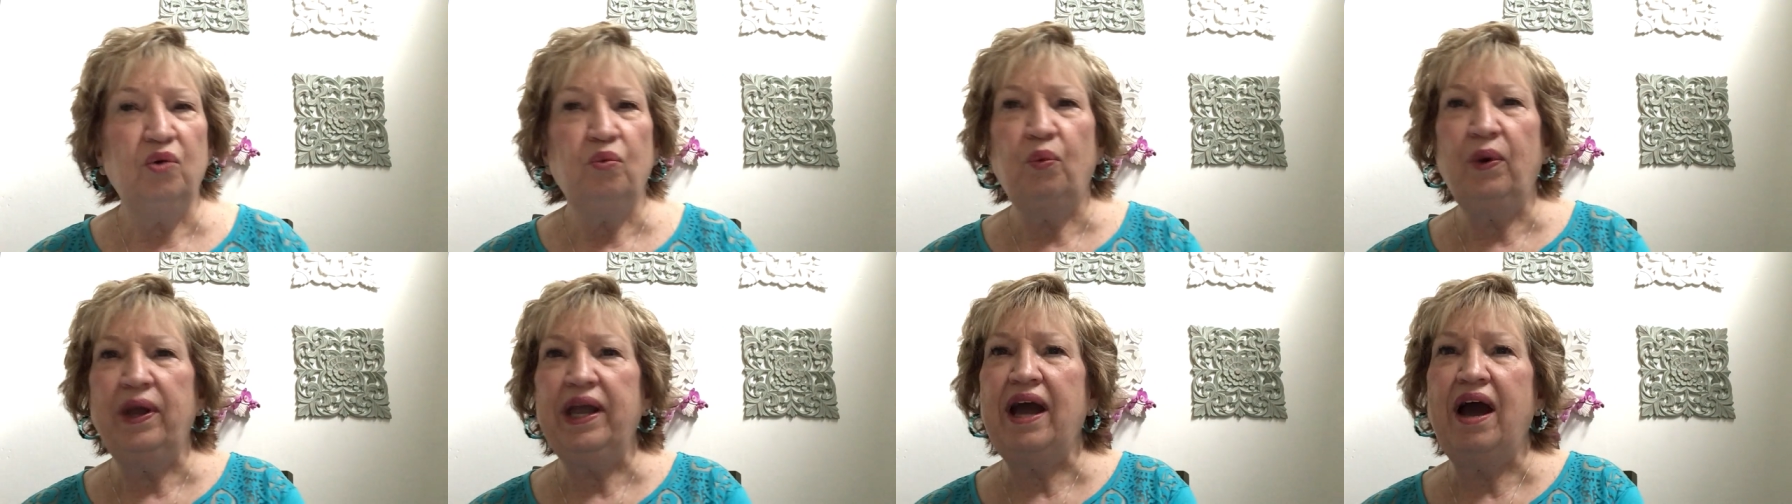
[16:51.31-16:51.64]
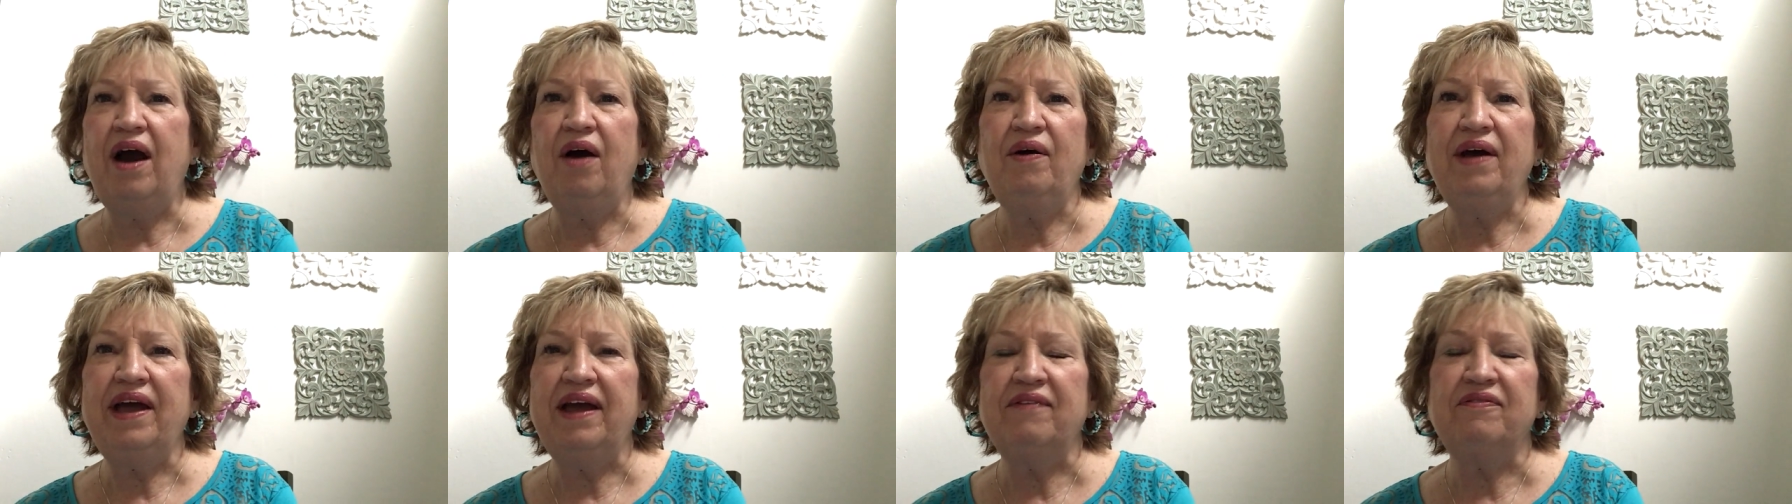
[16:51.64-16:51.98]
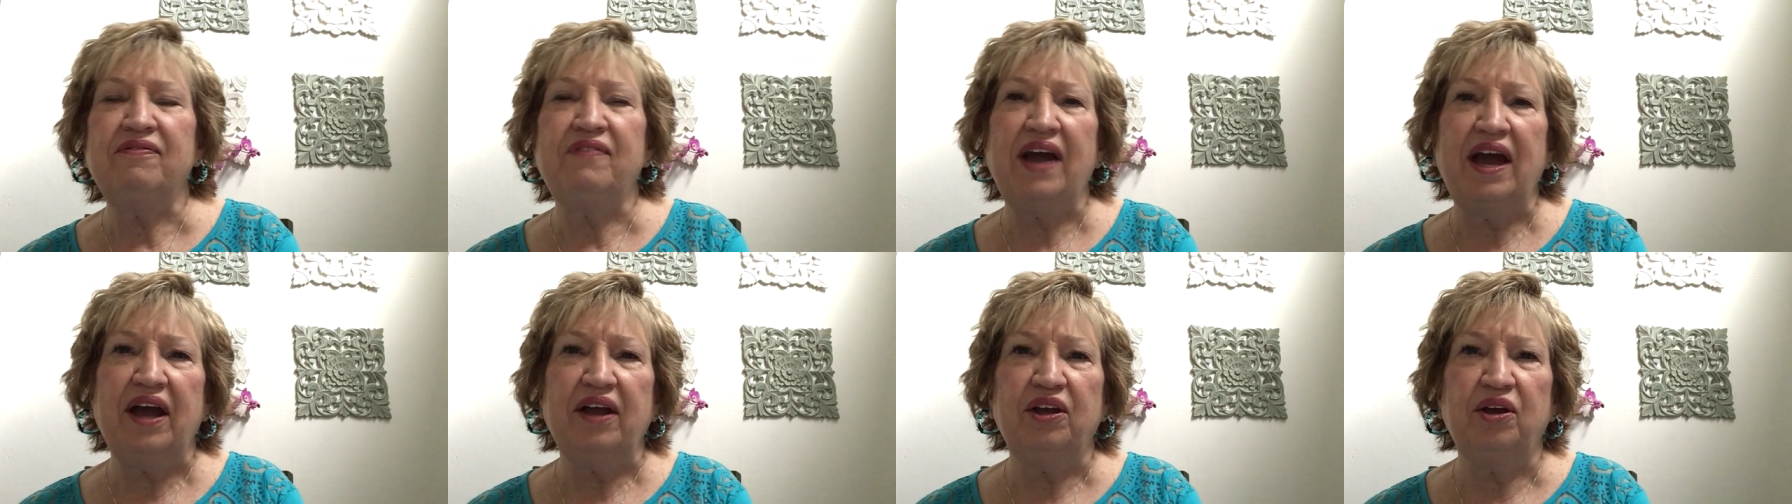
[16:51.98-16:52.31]
We all have
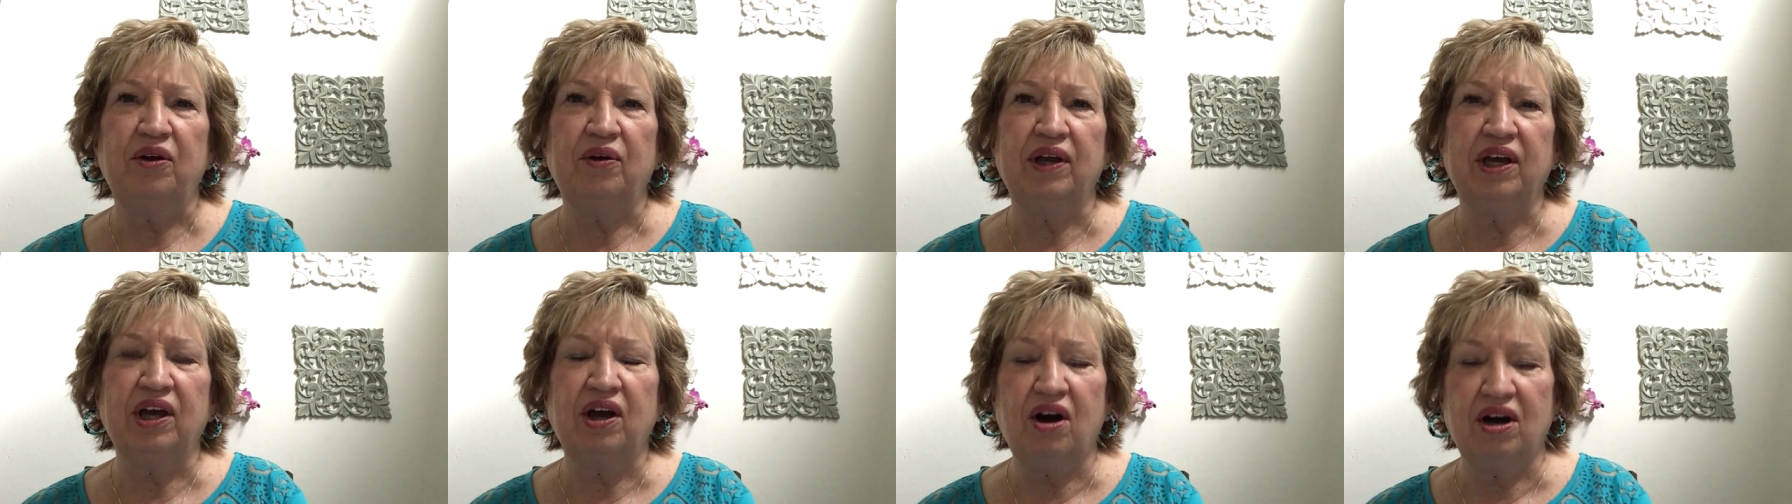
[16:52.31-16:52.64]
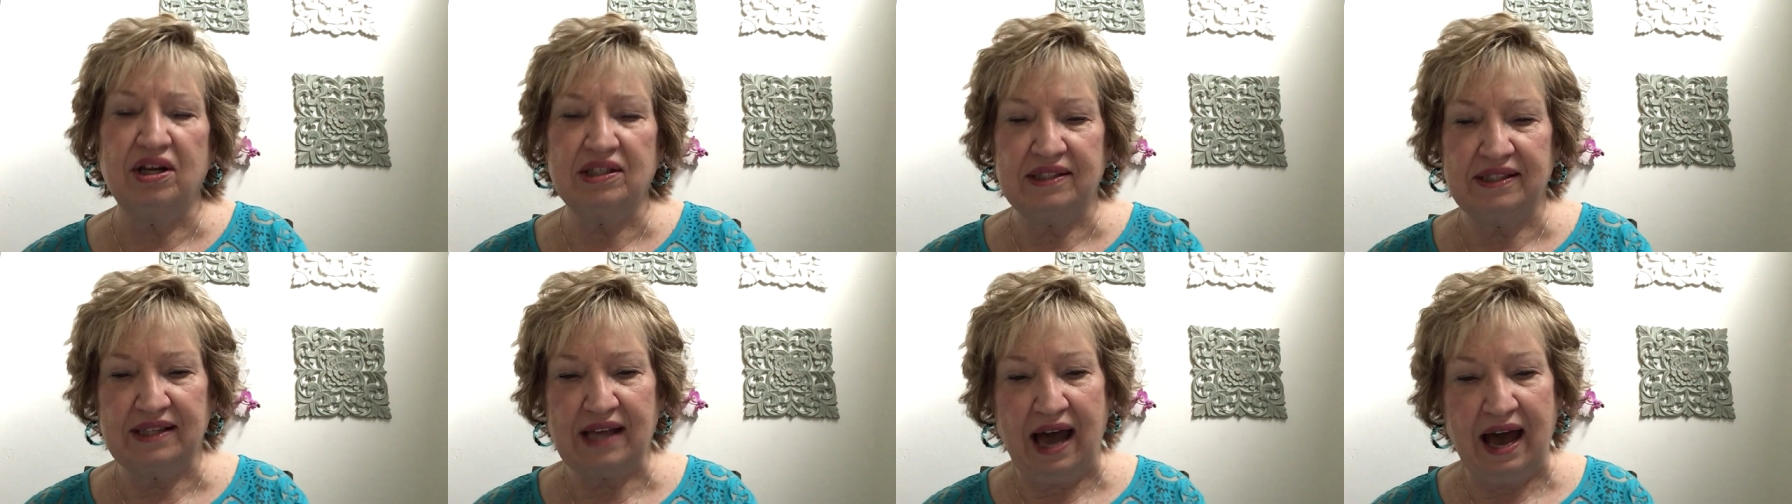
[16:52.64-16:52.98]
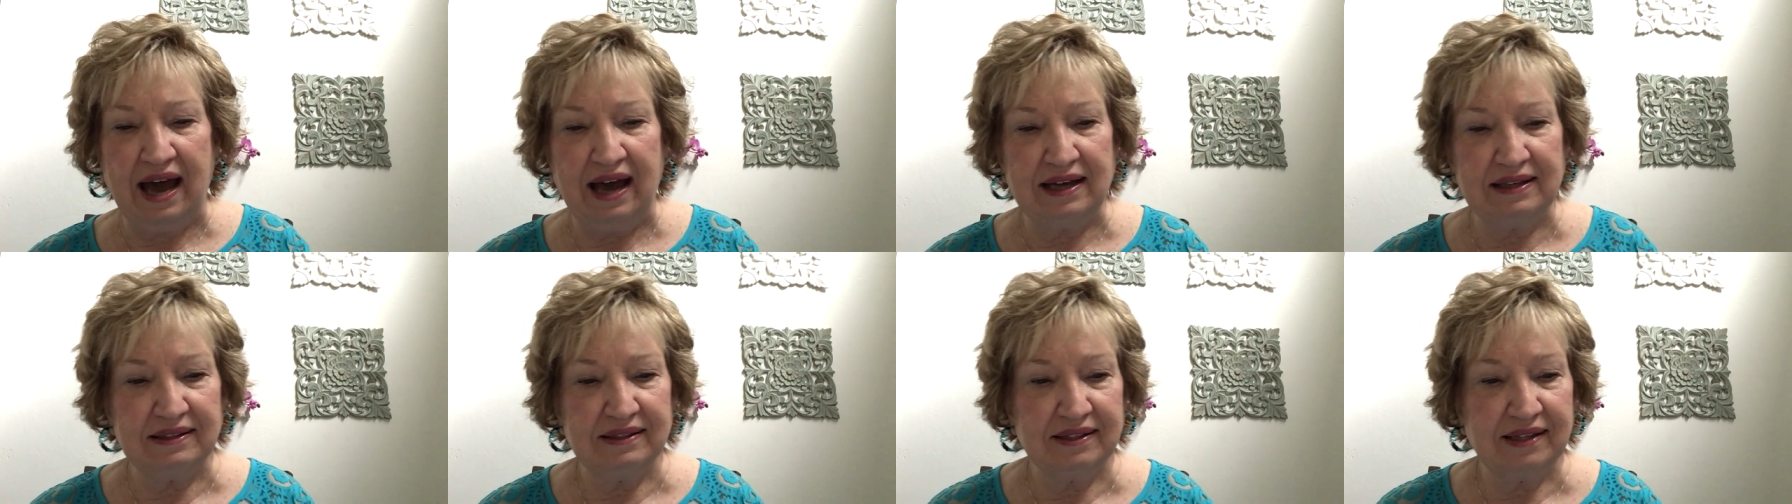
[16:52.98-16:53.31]
value in God's
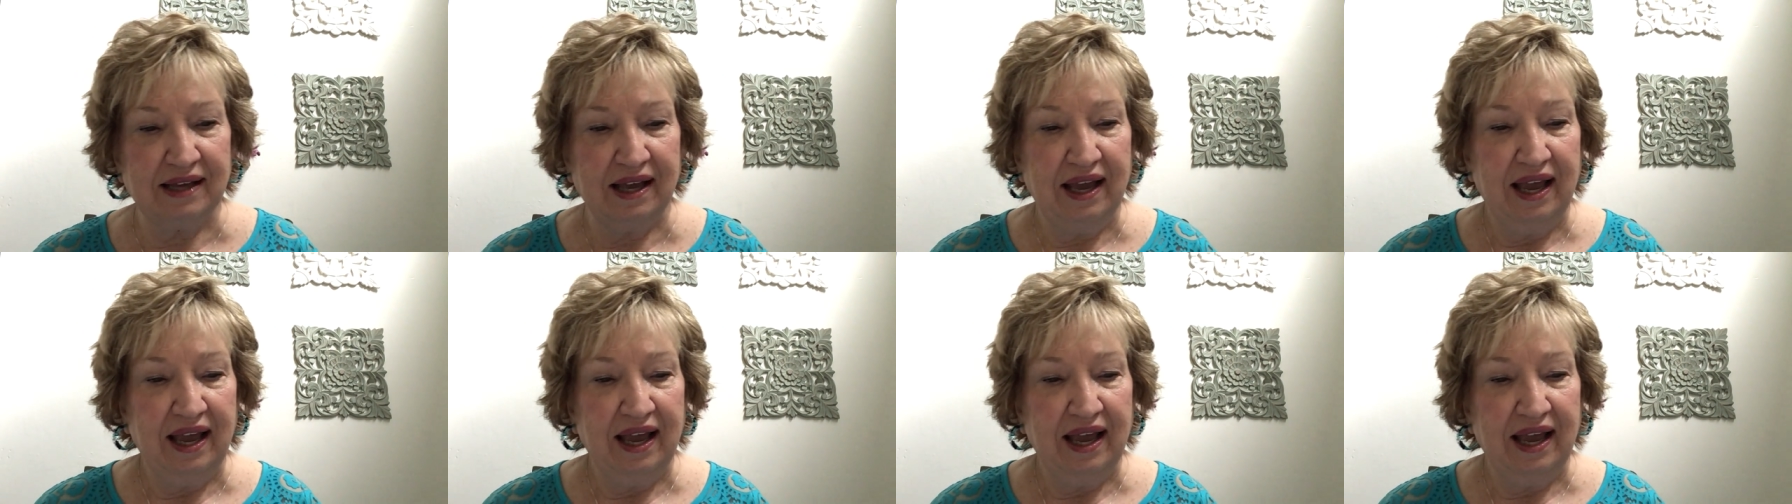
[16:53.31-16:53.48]
eyes.